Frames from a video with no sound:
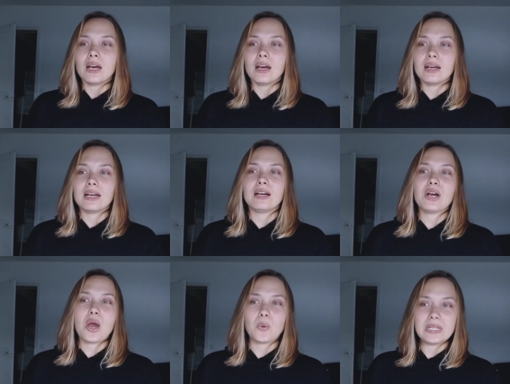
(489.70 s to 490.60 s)
uh,
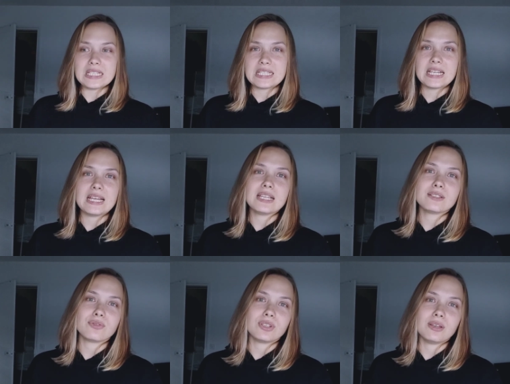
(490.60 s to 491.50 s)

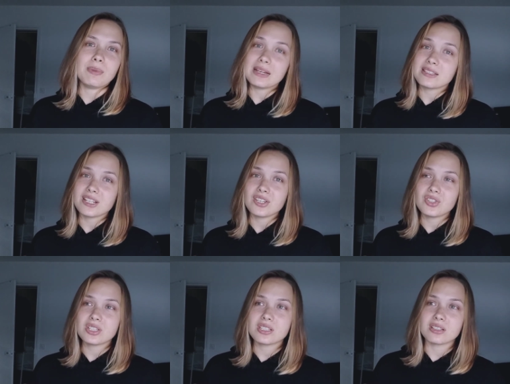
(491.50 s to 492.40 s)
Wednesdays for the
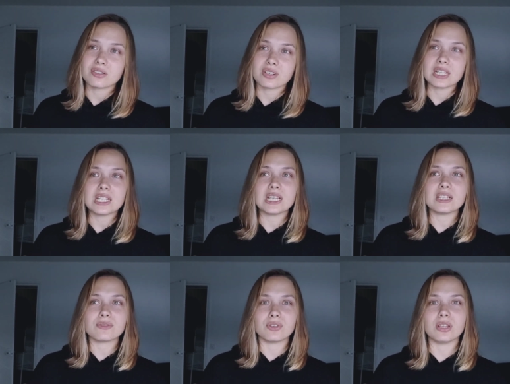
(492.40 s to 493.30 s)
backstages and
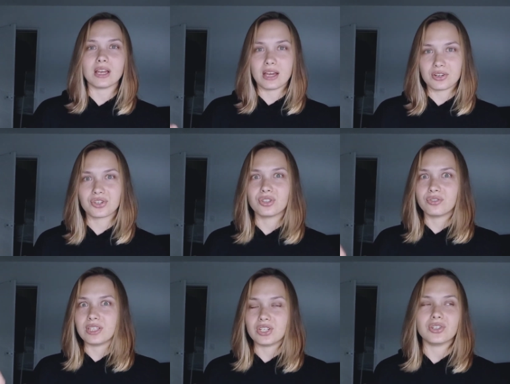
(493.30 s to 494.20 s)
Fridays for the actual
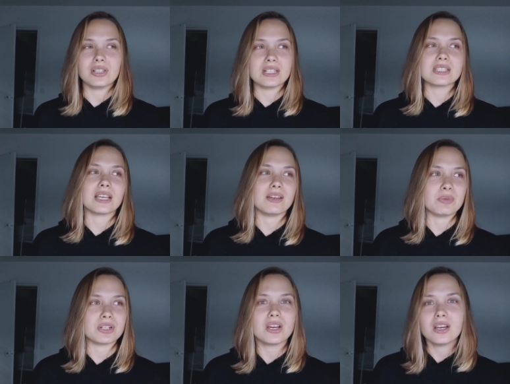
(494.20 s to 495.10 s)
video let's say
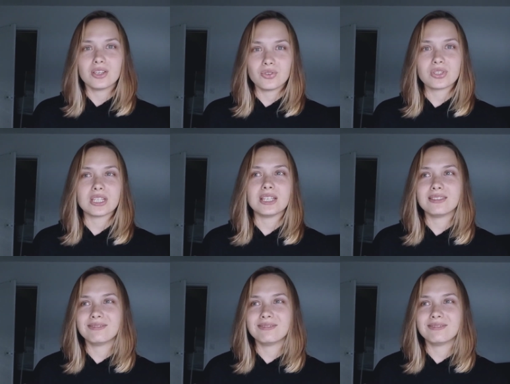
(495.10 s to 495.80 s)
but you see